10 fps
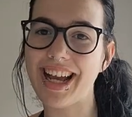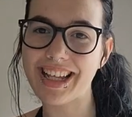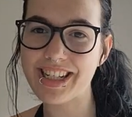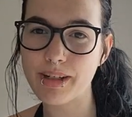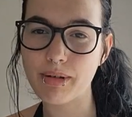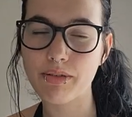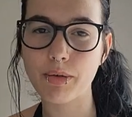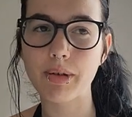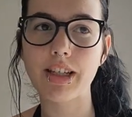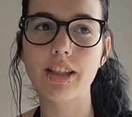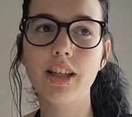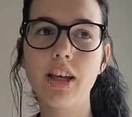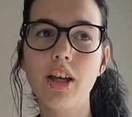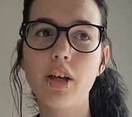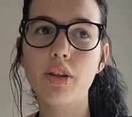I ended up living with
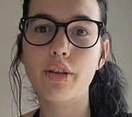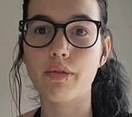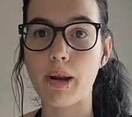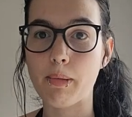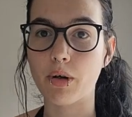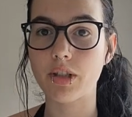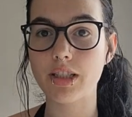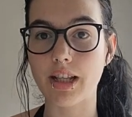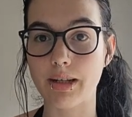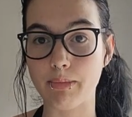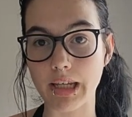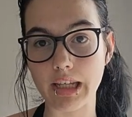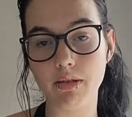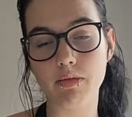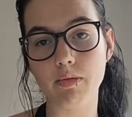three boys and
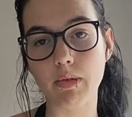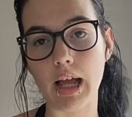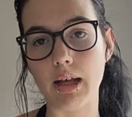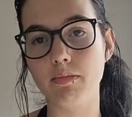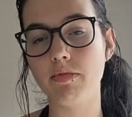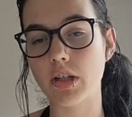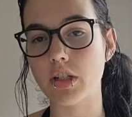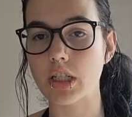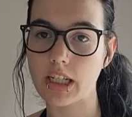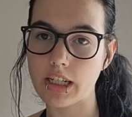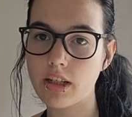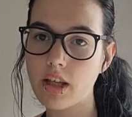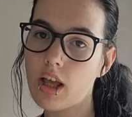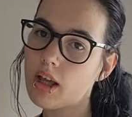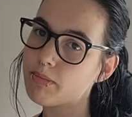me um, functionally.
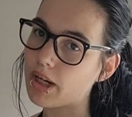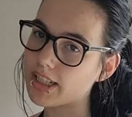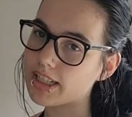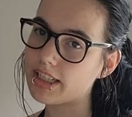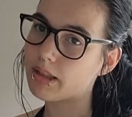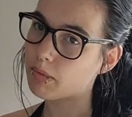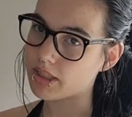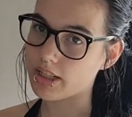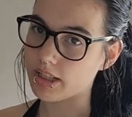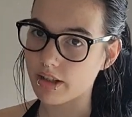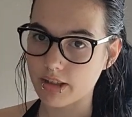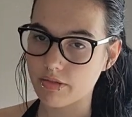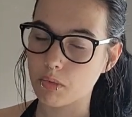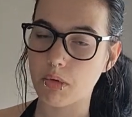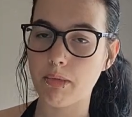Practically, there was another girl
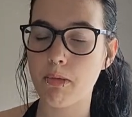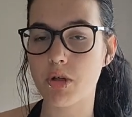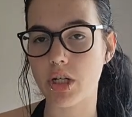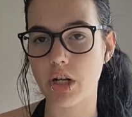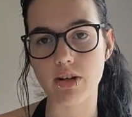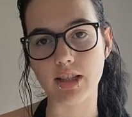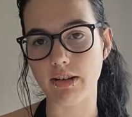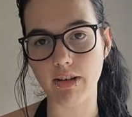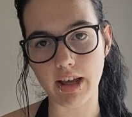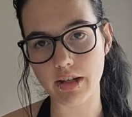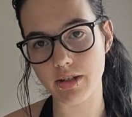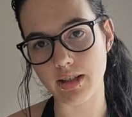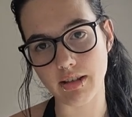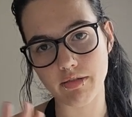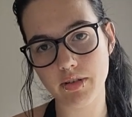living with me, but she didn't actually live here. She
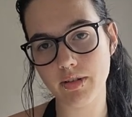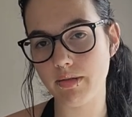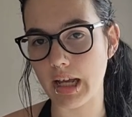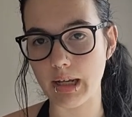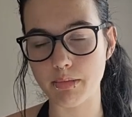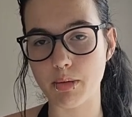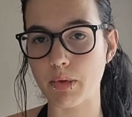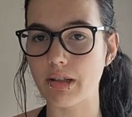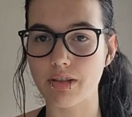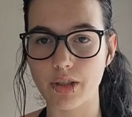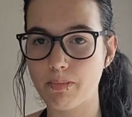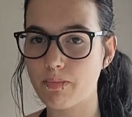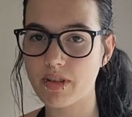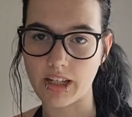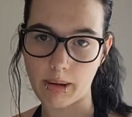lived um, somewhere else and
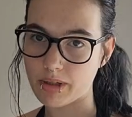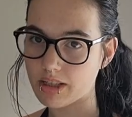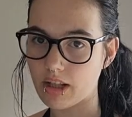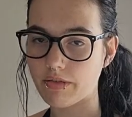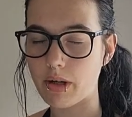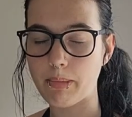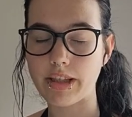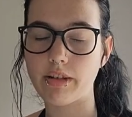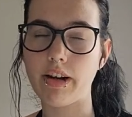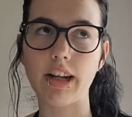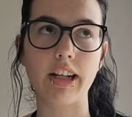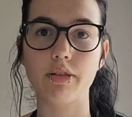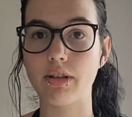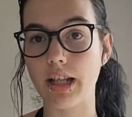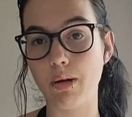just kept her stuff here and paid the rent. And I
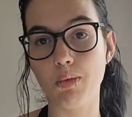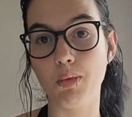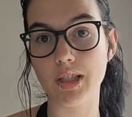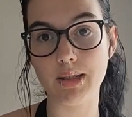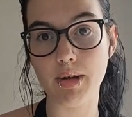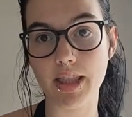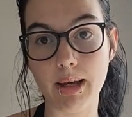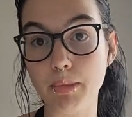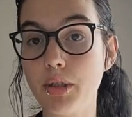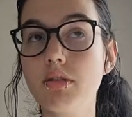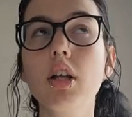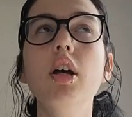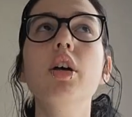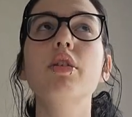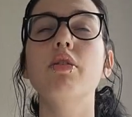saw her like once a month at most.
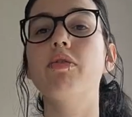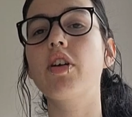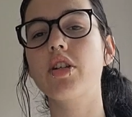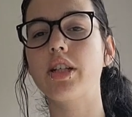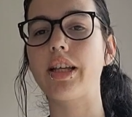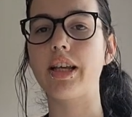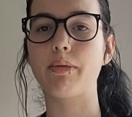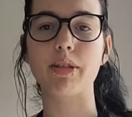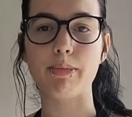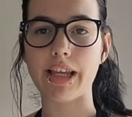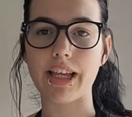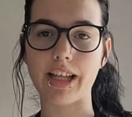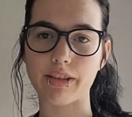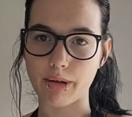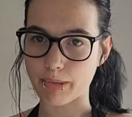So functionally, it was me
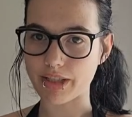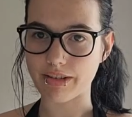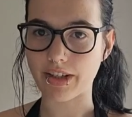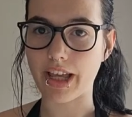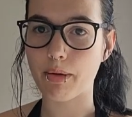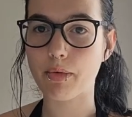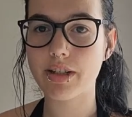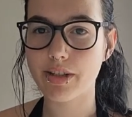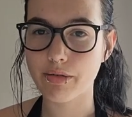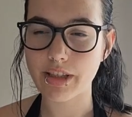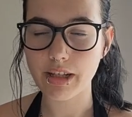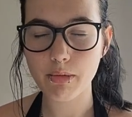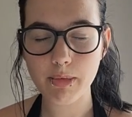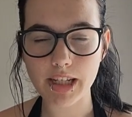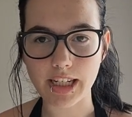and three boys living here, which you'd think
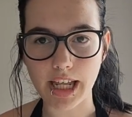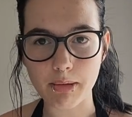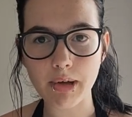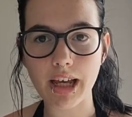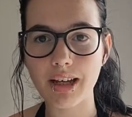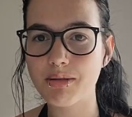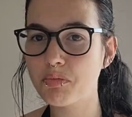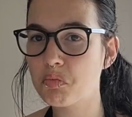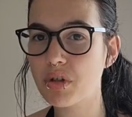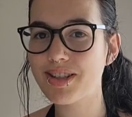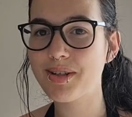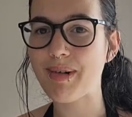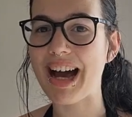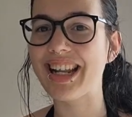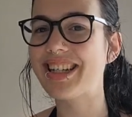would be a nightmare. Wasn't too
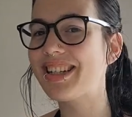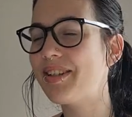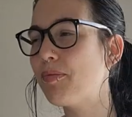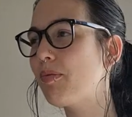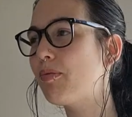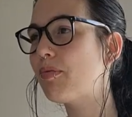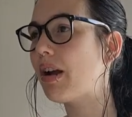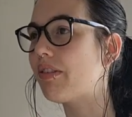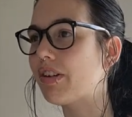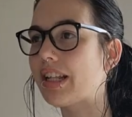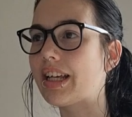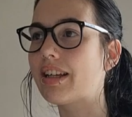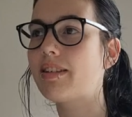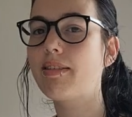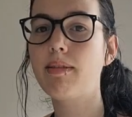bad. Very funny.
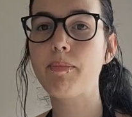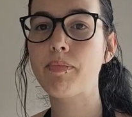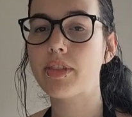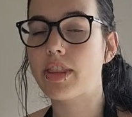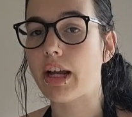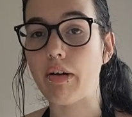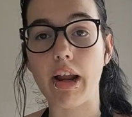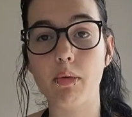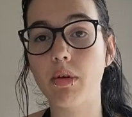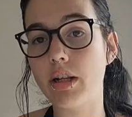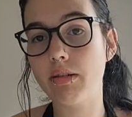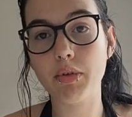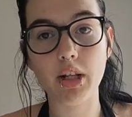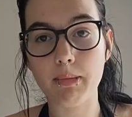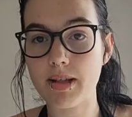They're great. We're, we're
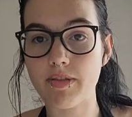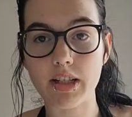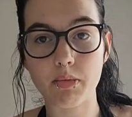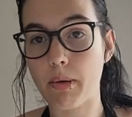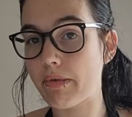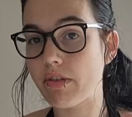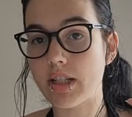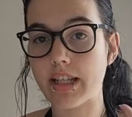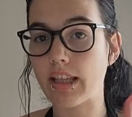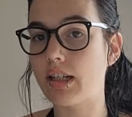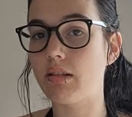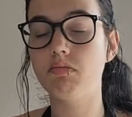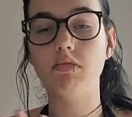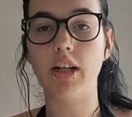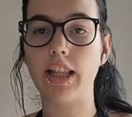not like best friends. We're not moving in together.
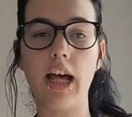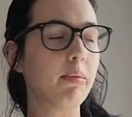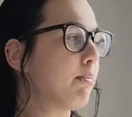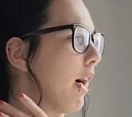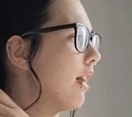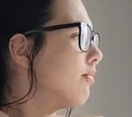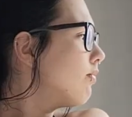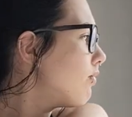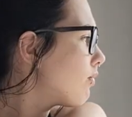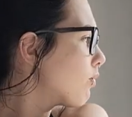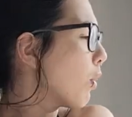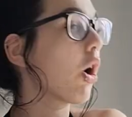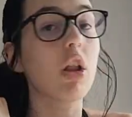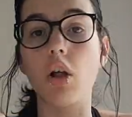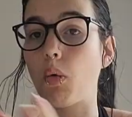None of that. But we
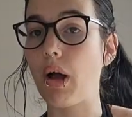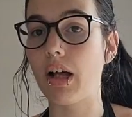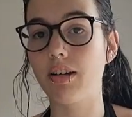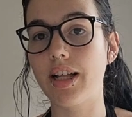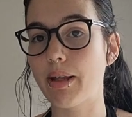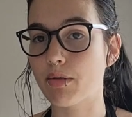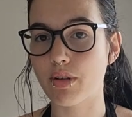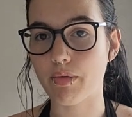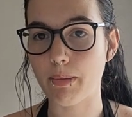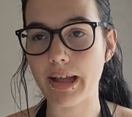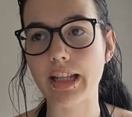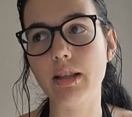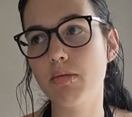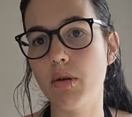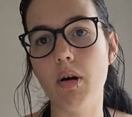got along well, and that was all the really Like
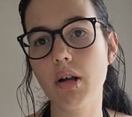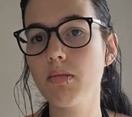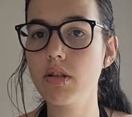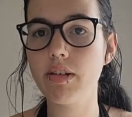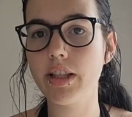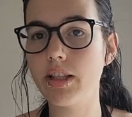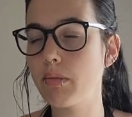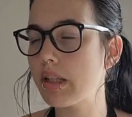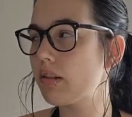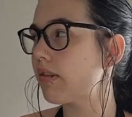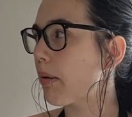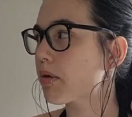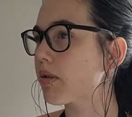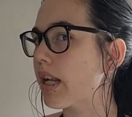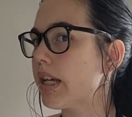there was no arguments or anything within the flat, which
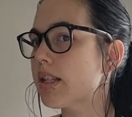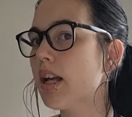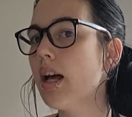was nice.